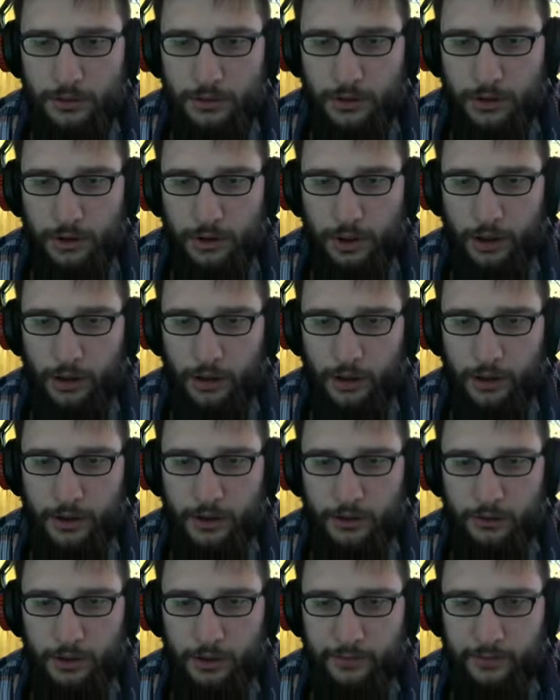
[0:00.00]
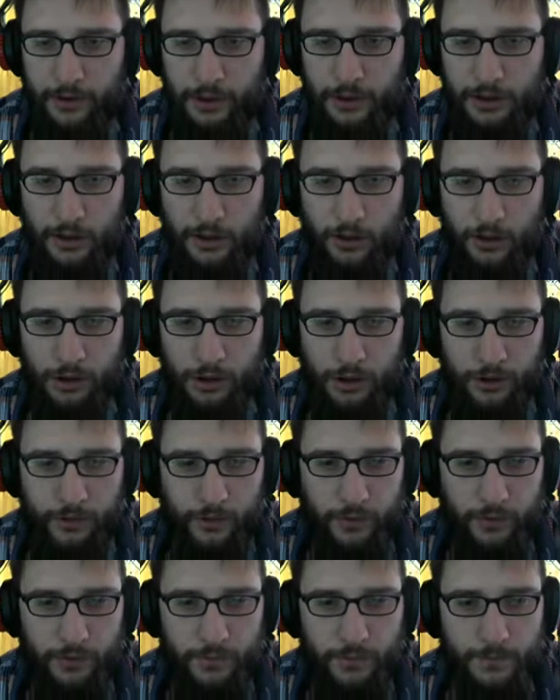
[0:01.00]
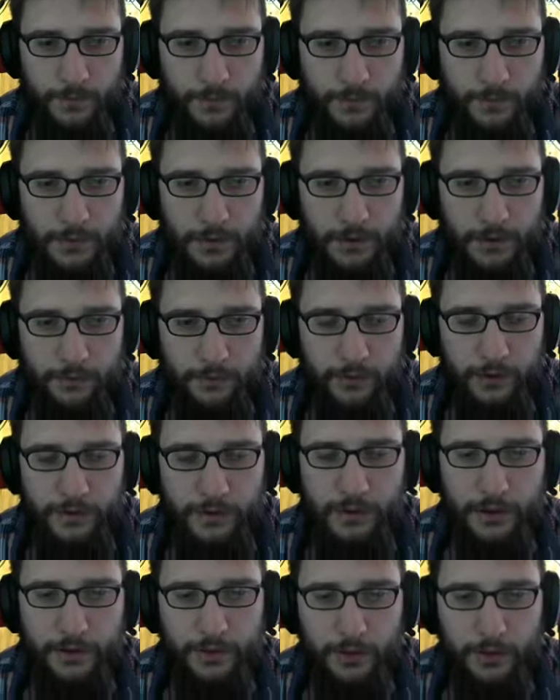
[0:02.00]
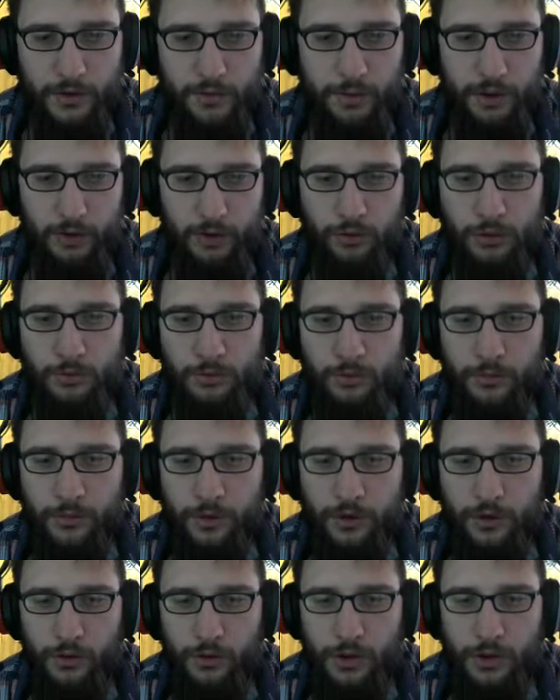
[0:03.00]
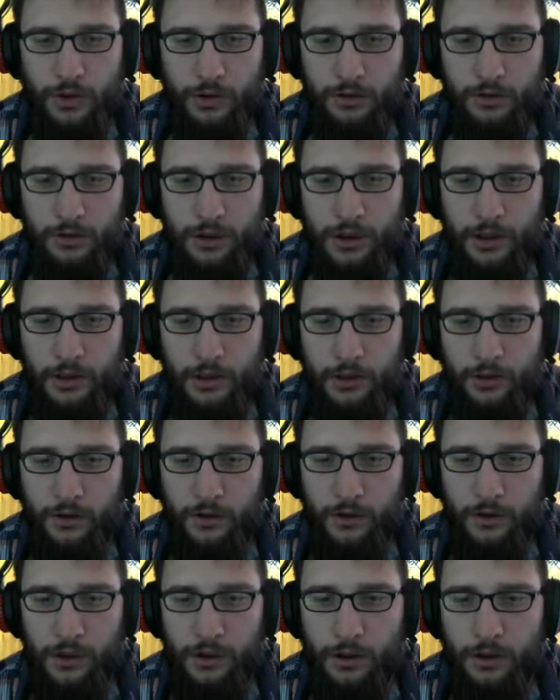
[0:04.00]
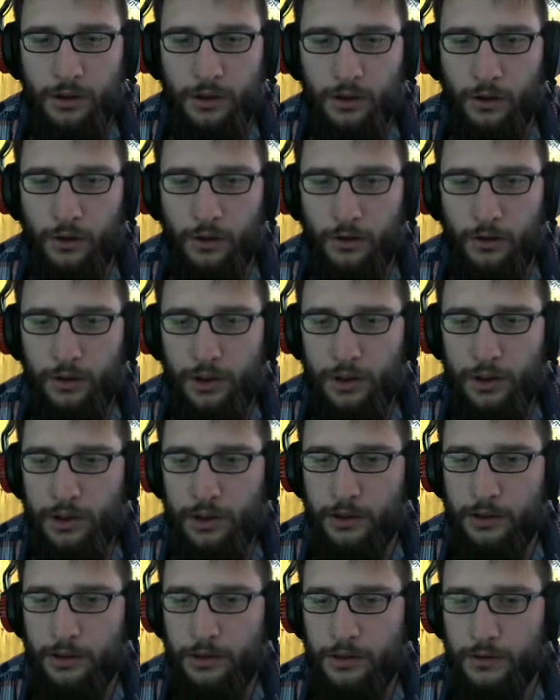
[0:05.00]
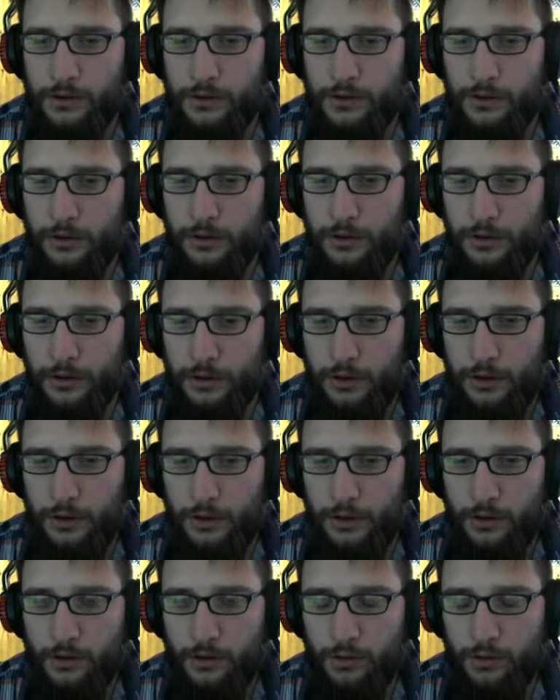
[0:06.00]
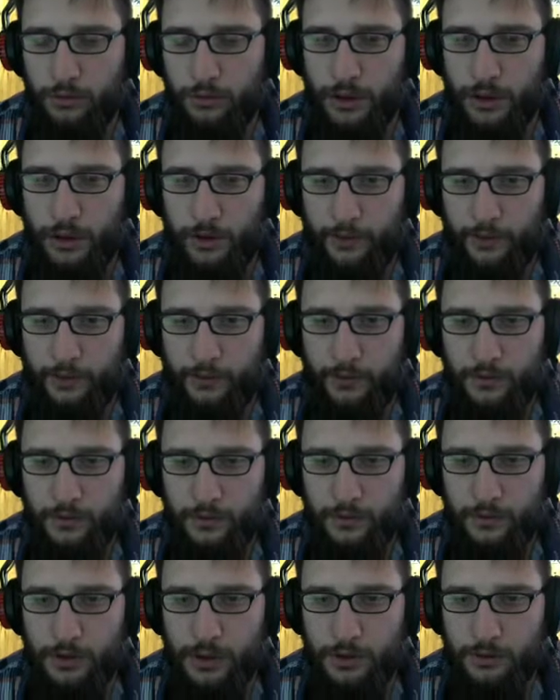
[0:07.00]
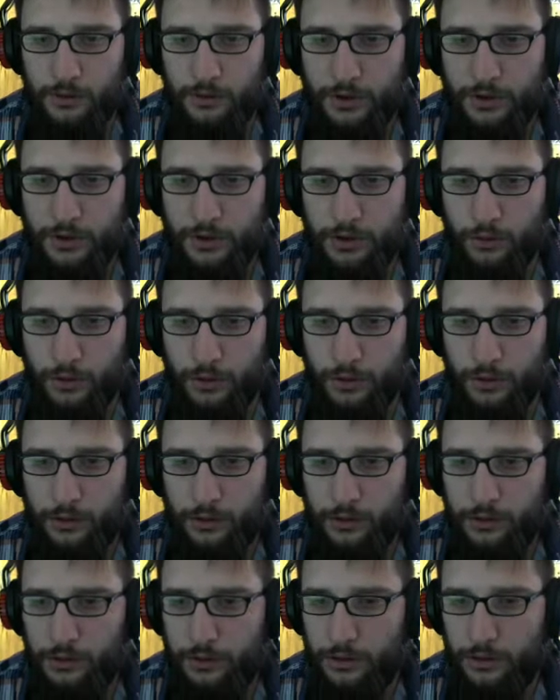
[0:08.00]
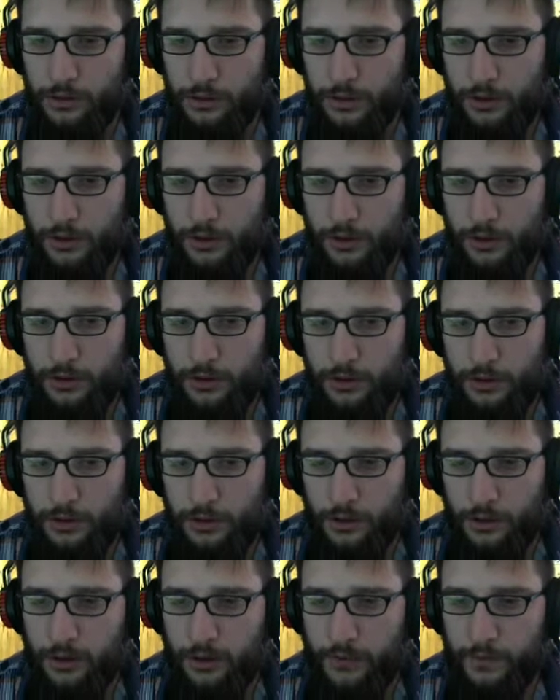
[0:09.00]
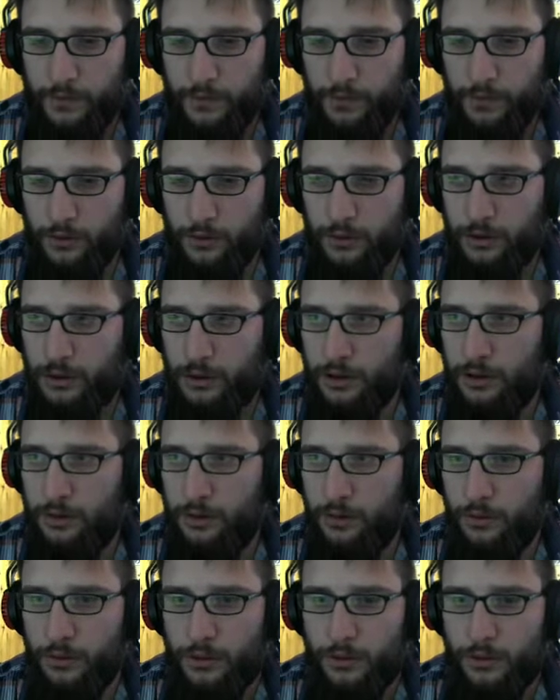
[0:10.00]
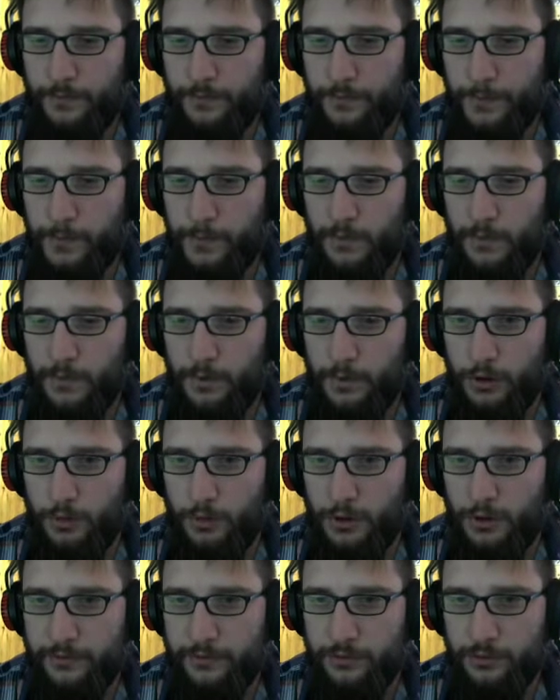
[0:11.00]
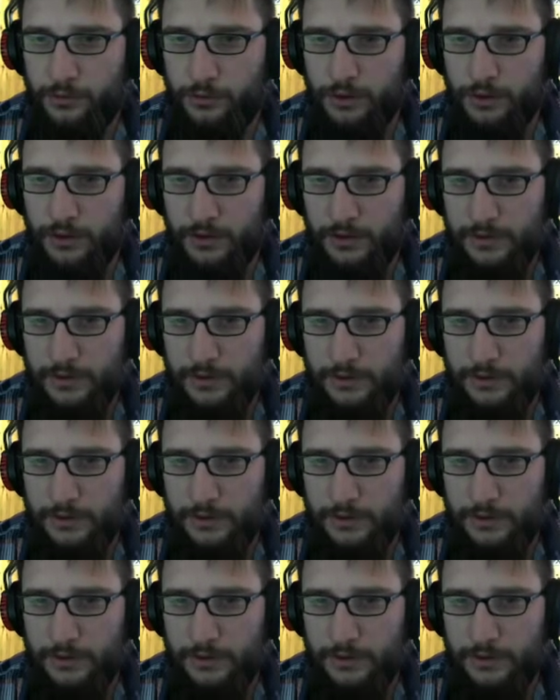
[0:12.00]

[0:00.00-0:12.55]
Okay, uh, do you have any orders? First things first, Pilgrim, you are new and you are looking like it. Oh, nice, two hundred gold. Okay, so now all we have to do is